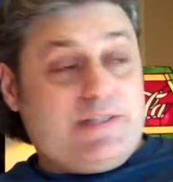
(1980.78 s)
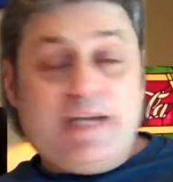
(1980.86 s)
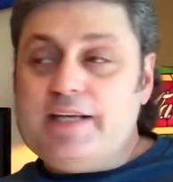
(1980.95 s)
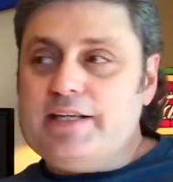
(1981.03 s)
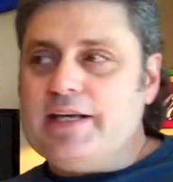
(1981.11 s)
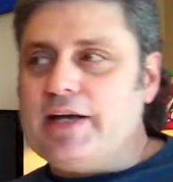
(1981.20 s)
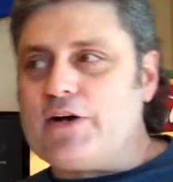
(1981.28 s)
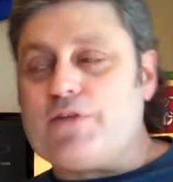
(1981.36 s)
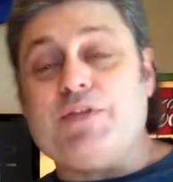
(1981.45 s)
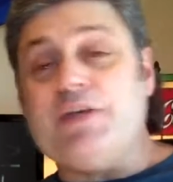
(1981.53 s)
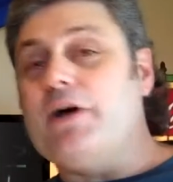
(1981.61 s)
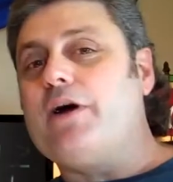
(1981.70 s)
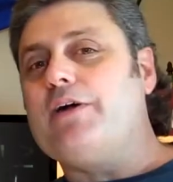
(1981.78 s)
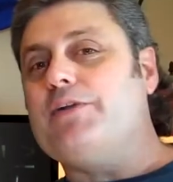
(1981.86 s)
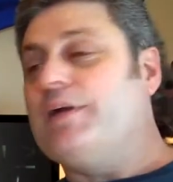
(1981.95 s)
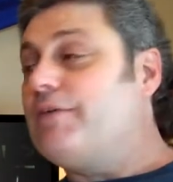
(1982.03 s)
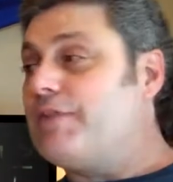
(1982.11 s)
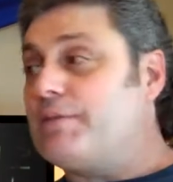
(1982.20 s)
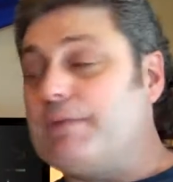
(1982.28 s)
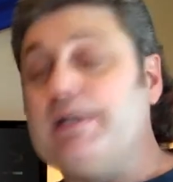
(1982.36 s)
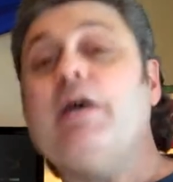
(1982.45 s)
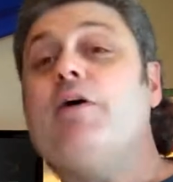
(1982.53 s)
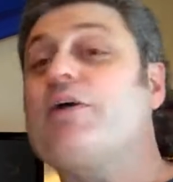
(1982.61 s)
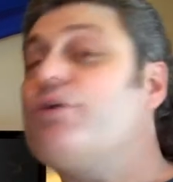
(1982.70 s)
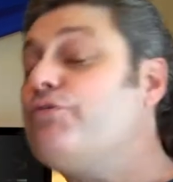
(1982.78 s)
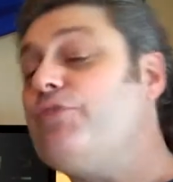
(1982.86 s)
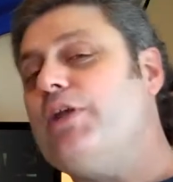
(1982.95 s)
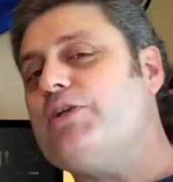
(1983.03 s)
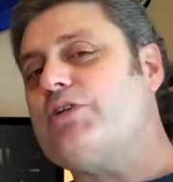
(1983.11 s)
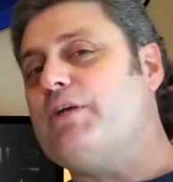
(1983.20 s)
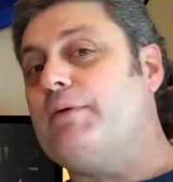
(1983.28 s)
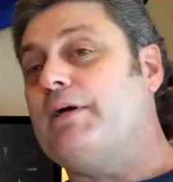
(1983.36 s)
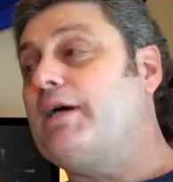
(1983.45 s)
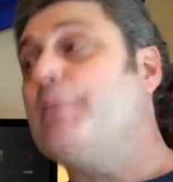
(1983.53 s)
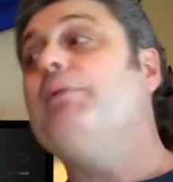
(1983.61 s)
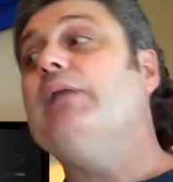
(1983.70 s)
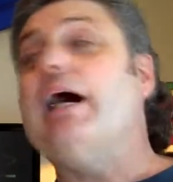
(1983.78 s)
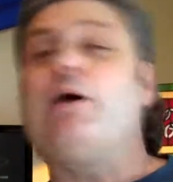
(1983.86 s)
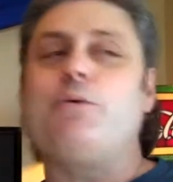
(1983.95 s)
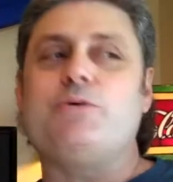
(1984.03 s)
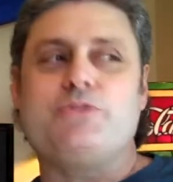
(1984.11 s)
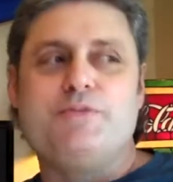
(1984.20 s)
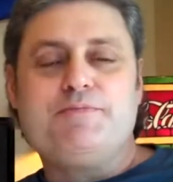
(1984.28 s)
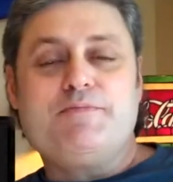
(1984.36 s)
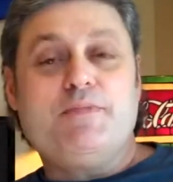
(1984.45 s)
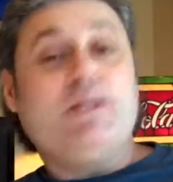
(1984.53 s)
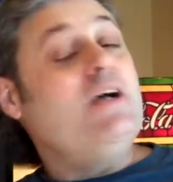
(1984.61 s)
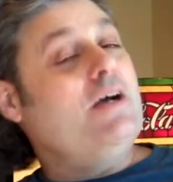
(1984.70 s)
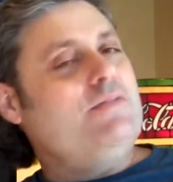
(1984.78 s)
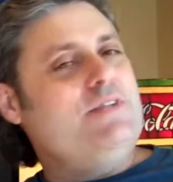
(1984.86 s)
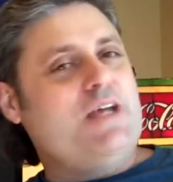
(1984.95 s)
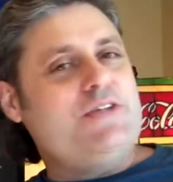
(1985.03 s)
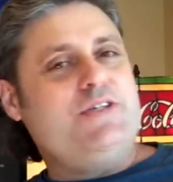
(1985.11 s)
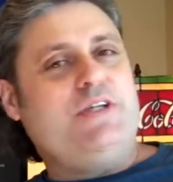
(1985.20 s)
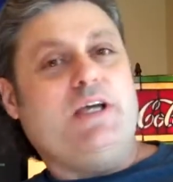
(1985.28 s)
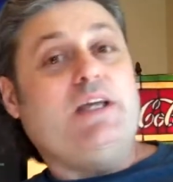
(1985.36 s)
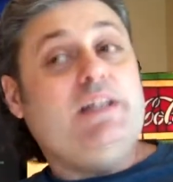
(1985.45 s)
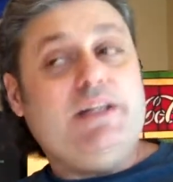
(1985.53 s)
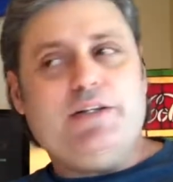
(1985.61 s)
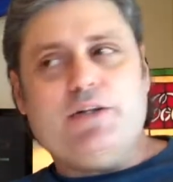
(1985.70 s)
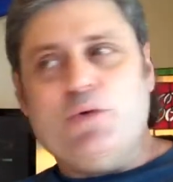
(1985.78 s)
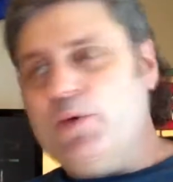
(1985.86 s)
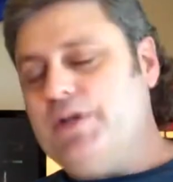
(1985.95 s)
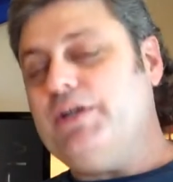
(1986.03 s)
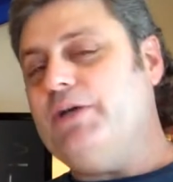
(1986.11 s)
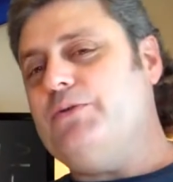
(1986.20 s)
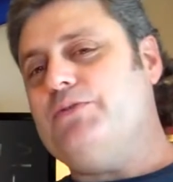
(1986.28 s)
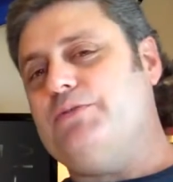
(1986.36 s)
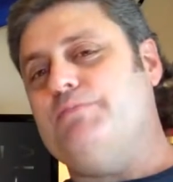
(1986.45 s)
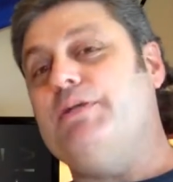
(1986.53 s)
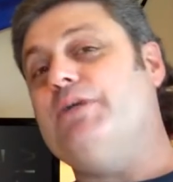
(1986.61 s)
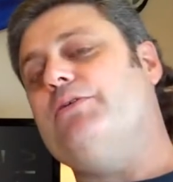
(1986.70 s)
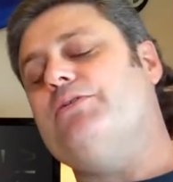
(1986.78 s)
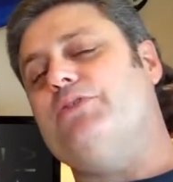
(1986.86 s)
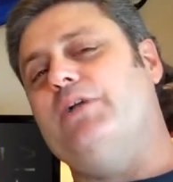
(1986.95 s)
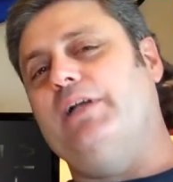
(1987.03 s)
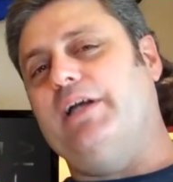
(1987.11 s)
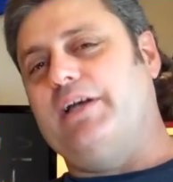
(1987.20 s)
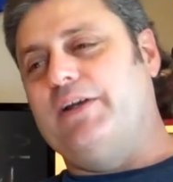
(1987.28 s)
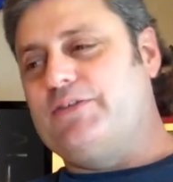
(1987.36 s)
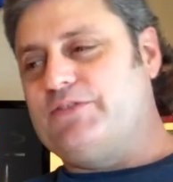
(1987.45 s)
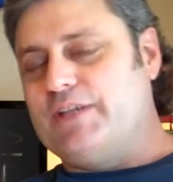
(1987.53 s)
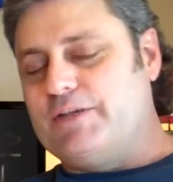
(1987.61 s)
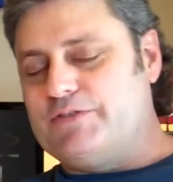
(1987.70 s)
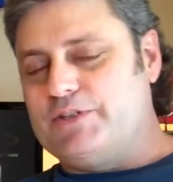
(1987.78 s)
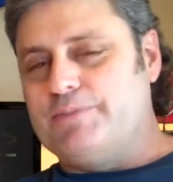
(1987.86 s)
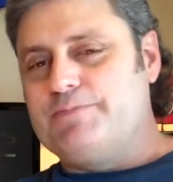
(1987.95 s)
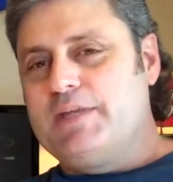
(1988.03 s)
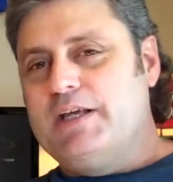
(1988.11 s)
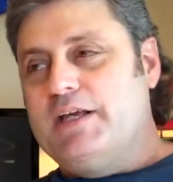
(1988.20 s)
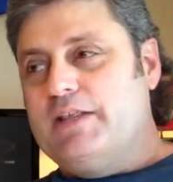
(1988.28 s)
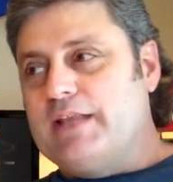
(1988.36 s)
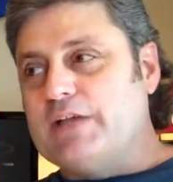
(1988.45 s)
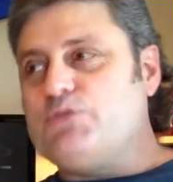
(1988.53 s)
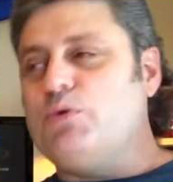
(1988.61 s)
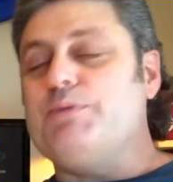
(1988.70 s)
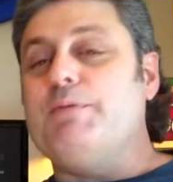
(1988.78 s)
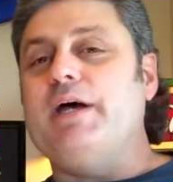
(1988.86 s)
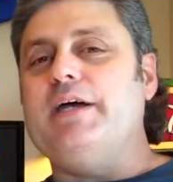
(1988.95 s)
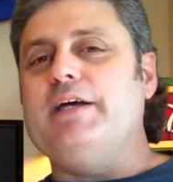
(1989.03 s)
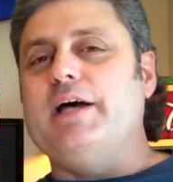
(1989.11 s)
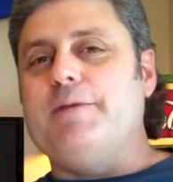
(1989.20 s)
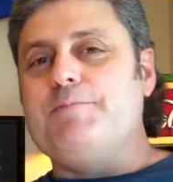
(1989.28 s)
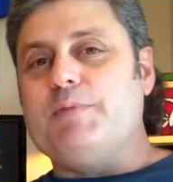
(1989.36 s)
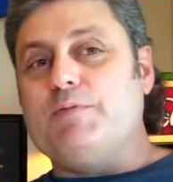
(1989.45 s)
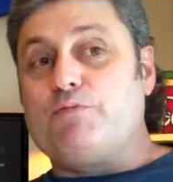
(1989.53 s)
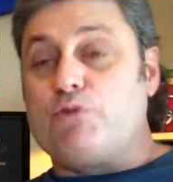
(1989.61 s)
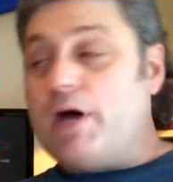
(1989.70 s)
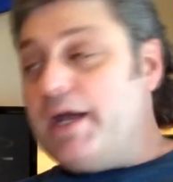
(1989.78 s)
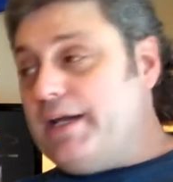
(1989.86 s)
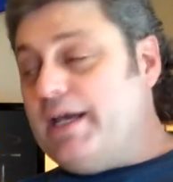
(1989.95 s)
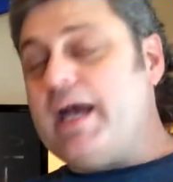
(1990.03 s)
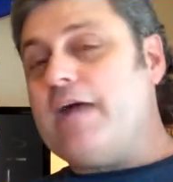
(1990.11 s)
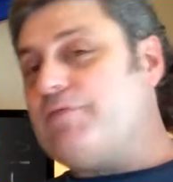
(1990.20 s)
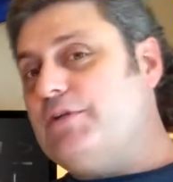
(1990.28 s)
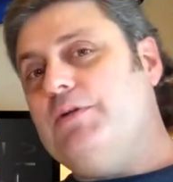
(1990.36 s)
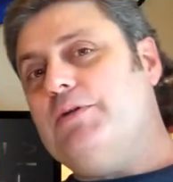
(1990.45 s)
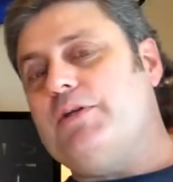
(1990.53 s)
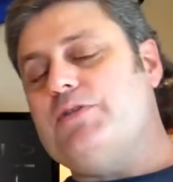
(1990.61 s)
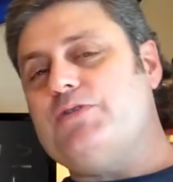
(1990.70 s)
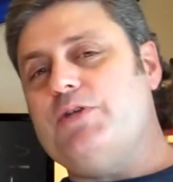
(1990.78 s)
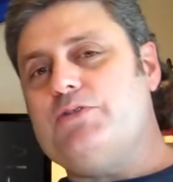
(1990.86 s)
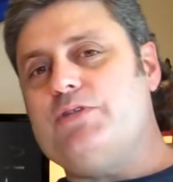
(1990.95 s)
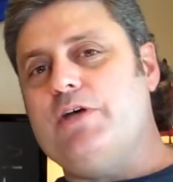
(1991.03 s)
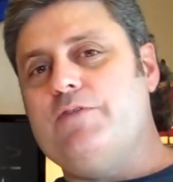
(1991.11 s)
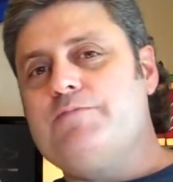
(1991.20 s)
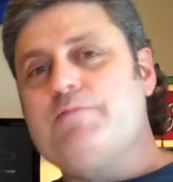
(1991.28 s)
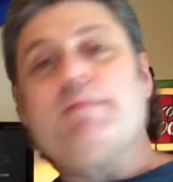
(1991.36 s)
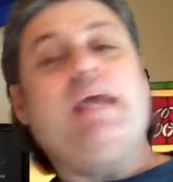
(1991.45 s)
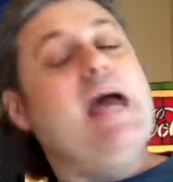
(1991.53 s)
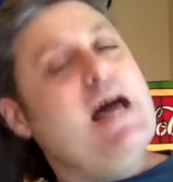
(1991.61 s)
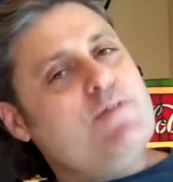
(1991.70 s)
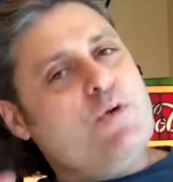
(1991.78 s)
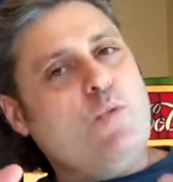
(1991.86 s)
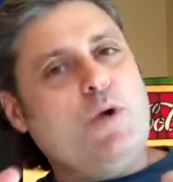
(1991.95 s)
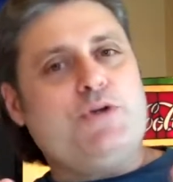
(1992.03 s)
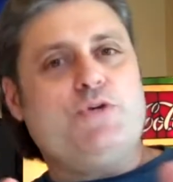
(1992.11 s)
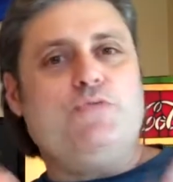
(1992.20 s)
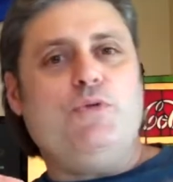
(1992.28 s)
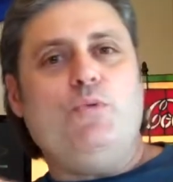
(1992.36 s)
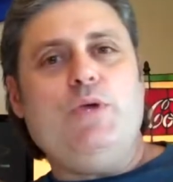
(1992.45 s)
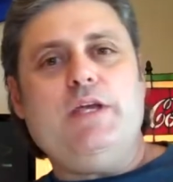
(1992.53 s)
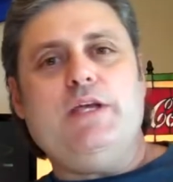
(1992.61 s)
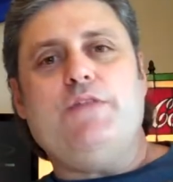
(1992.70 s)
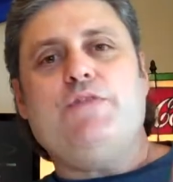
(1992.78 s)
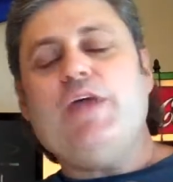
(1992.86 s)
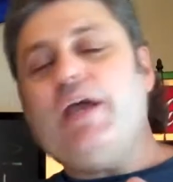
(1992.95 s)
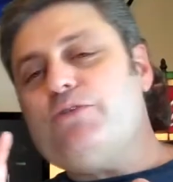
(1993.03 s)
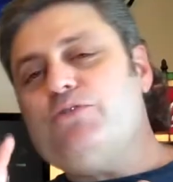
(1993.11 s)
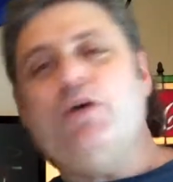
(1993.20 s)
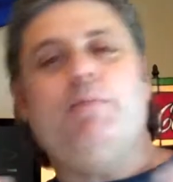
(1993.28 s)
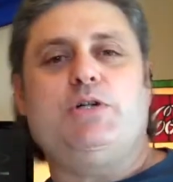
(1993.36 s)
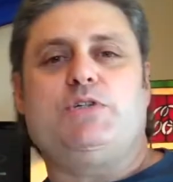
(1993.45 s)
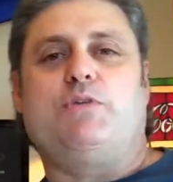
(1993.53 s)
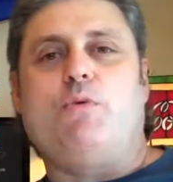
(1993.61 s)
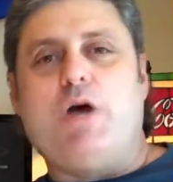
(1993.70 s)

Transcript: of taking care of the yard and everything. But now I've got to finish. I've got about a couple hours of dusting and cleaning the windows and mirrors and all that kind of stuff. So that's what my uh, Friday afternoon consists of. Have a wonderful weekend. Thanks so much for